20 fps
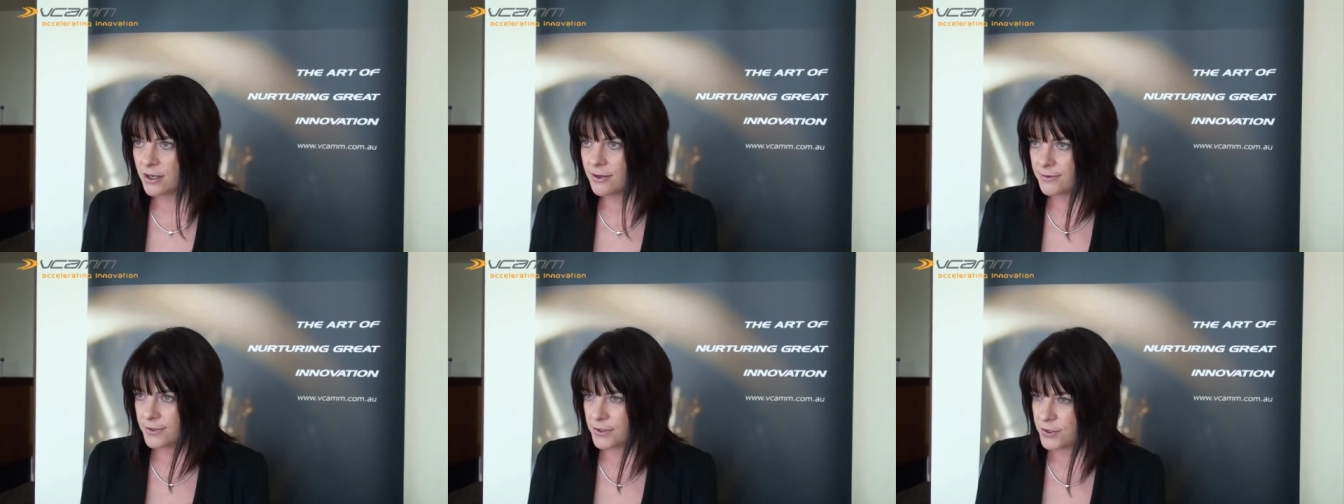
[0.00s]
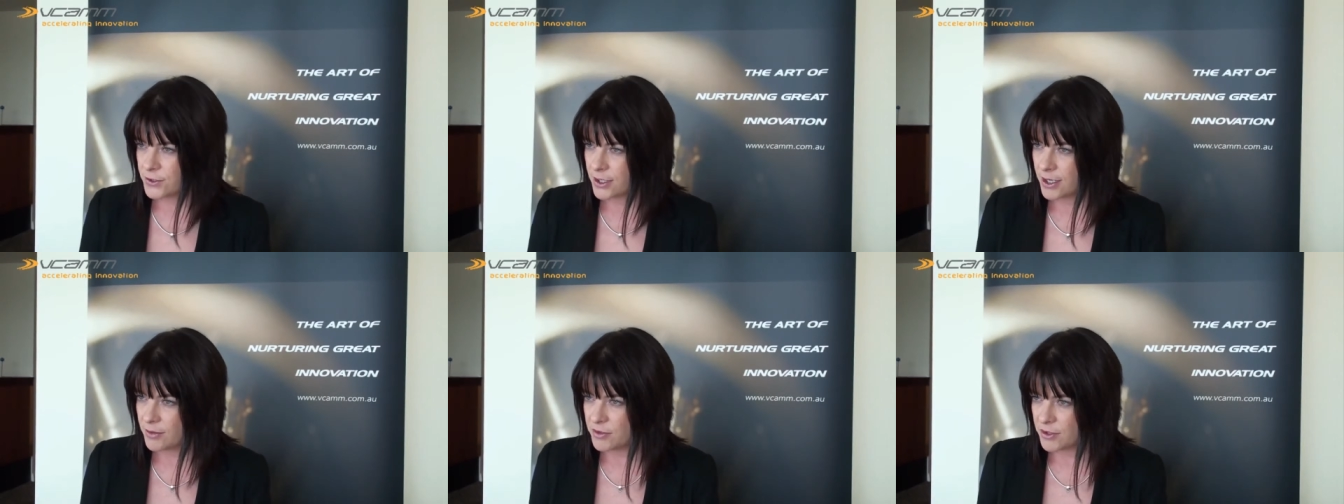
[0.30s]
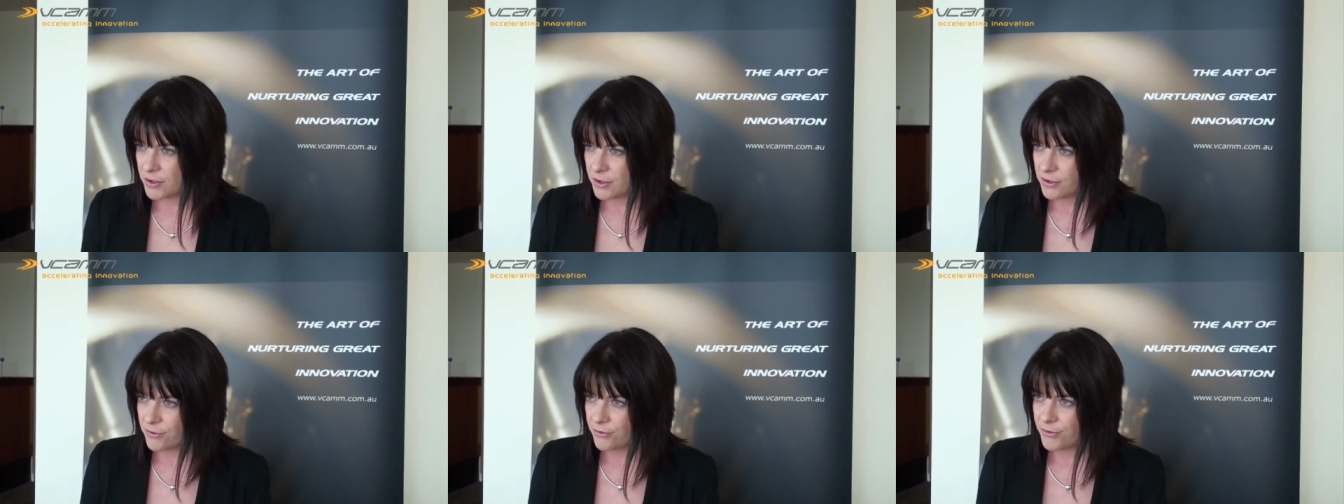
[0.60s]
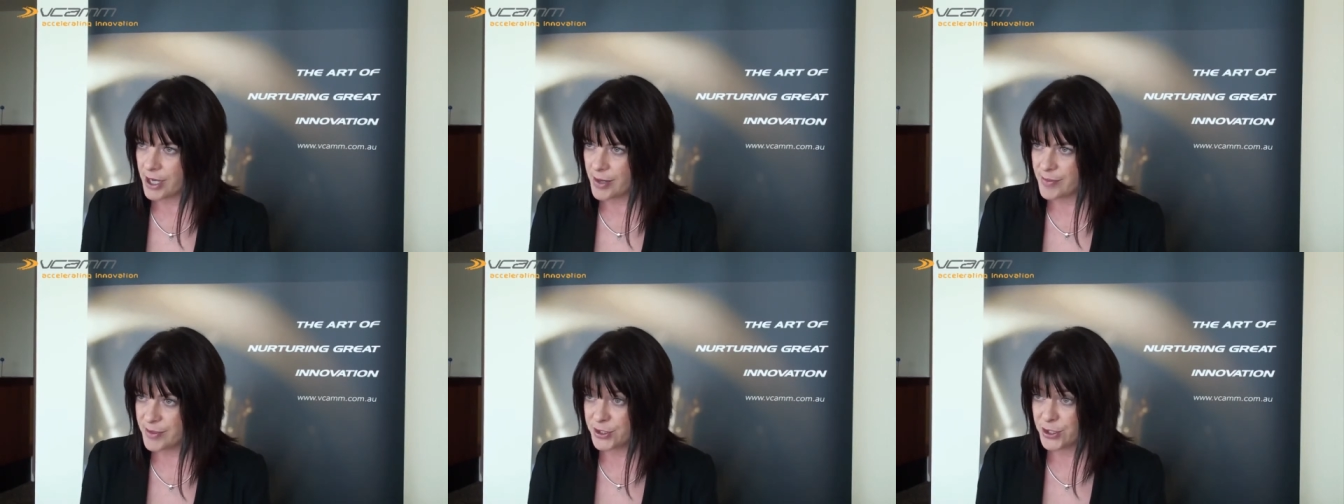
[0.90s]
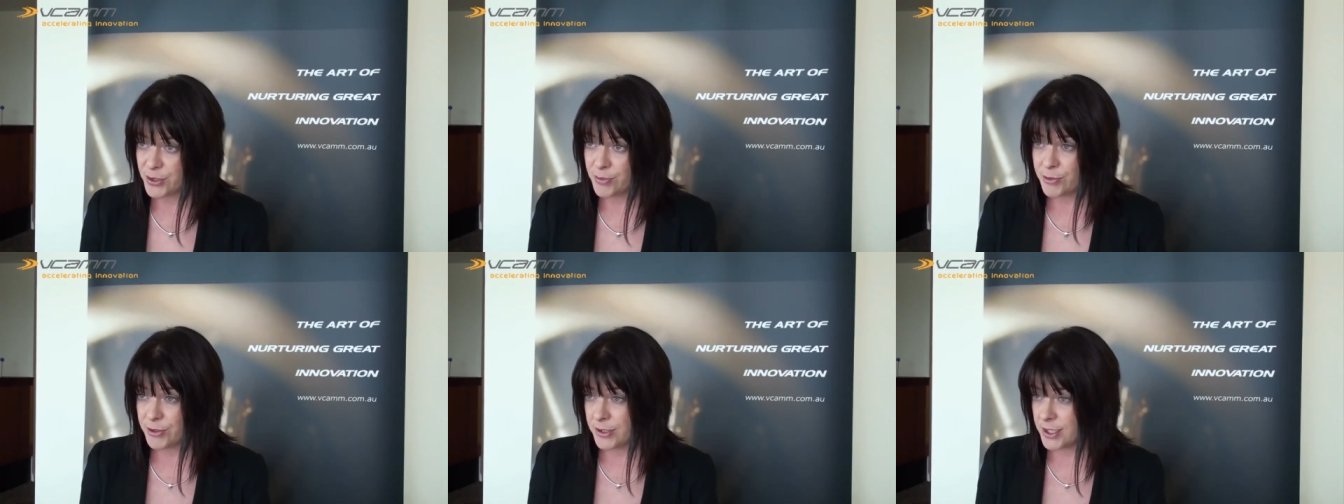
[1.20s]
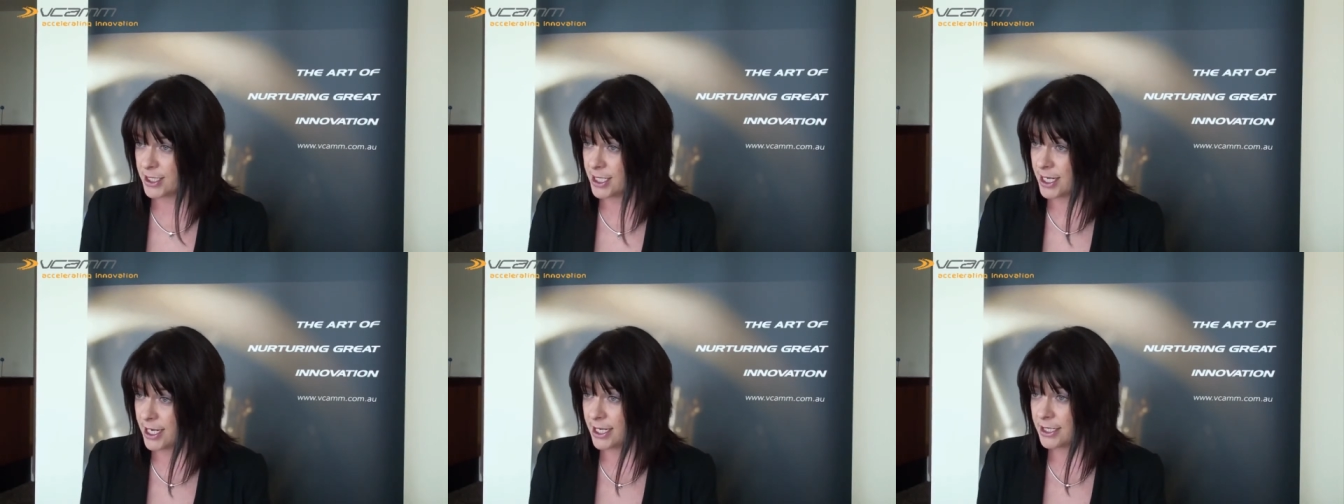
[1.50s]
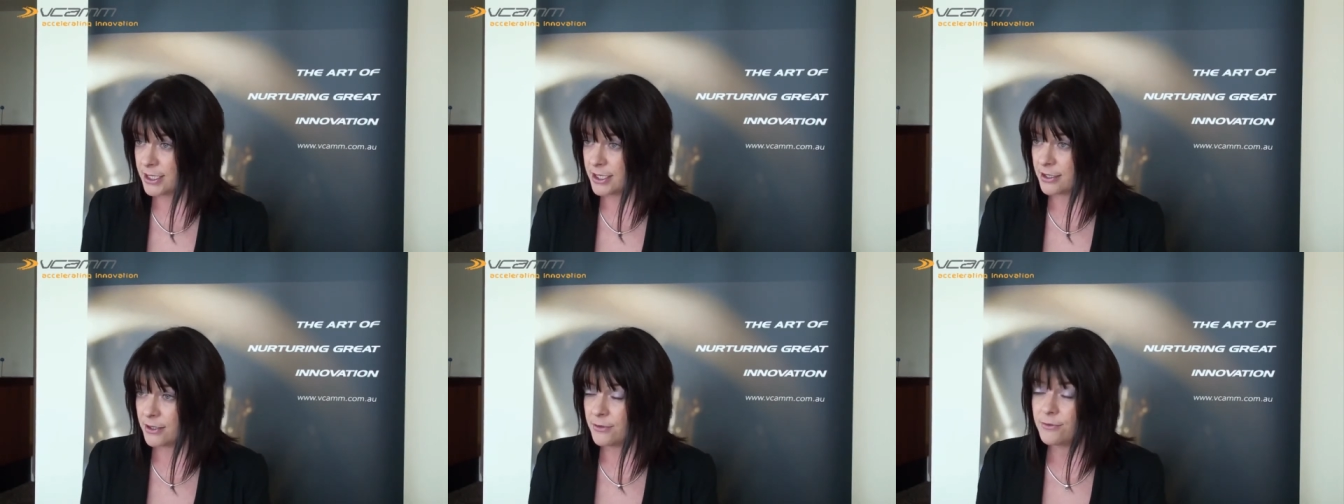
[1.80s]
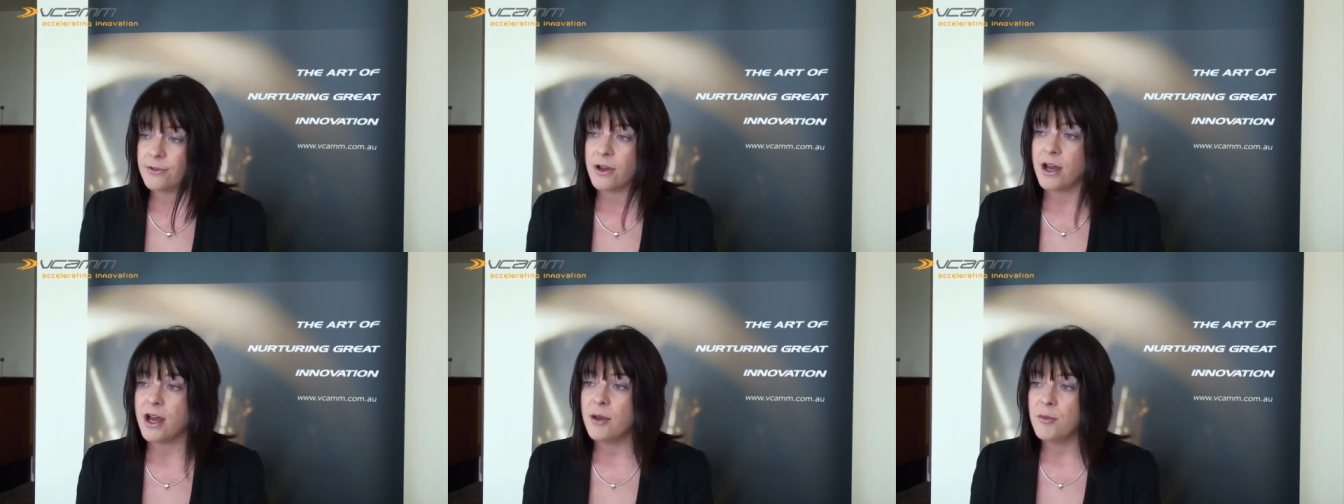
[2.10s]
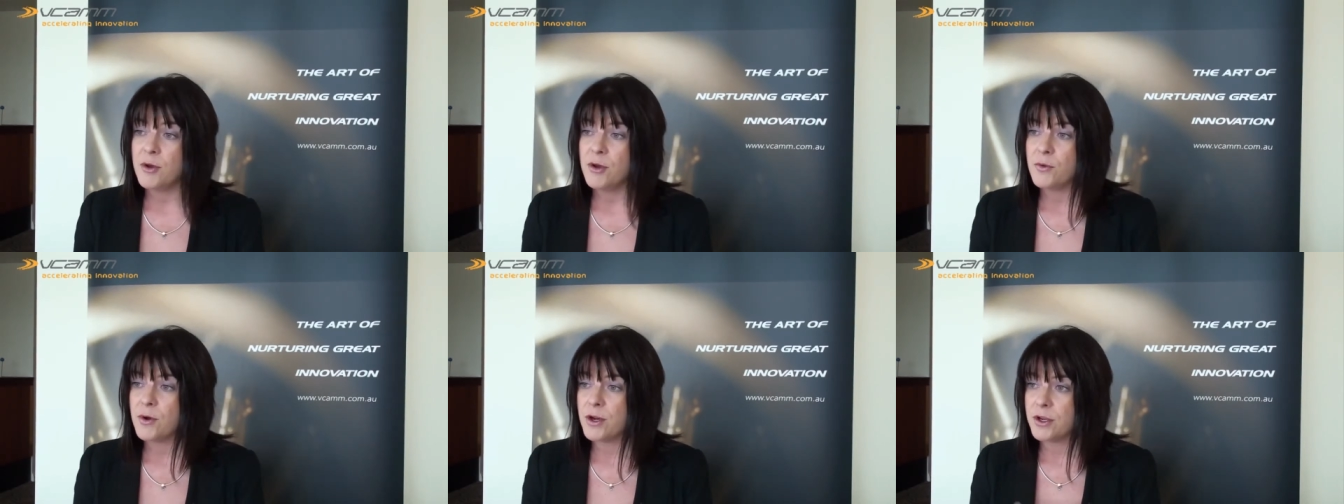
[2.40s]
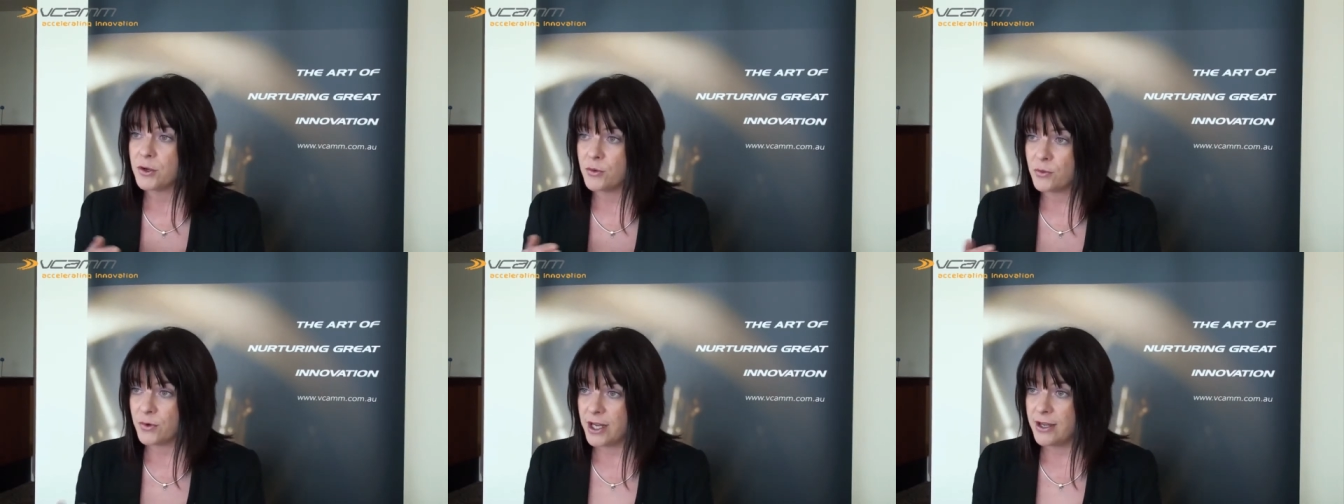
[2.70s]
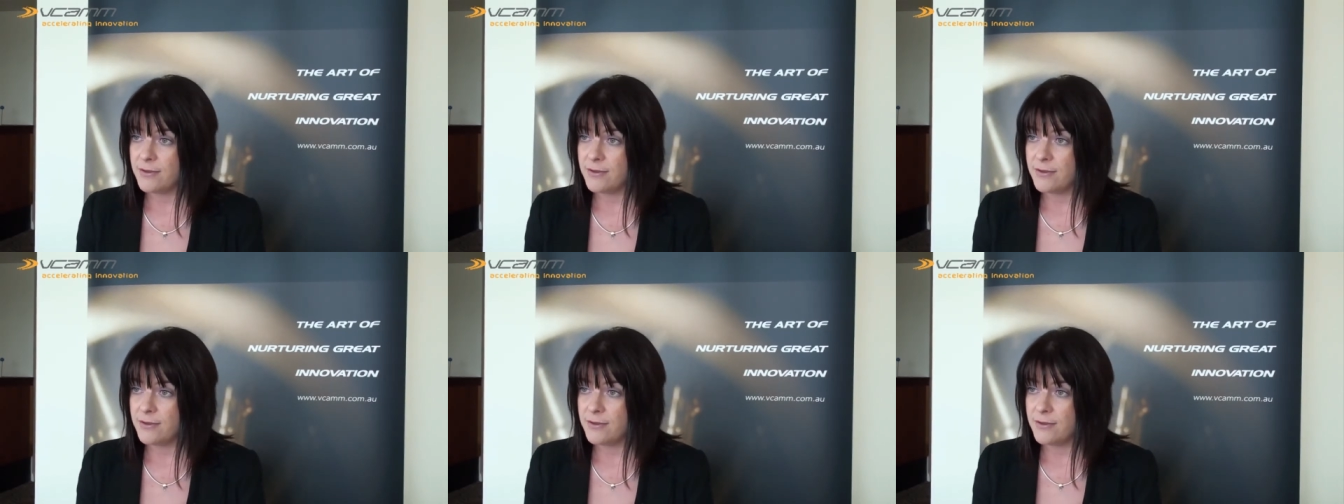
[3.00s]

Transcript: surface treatment on the fibre to protect the fibre while you're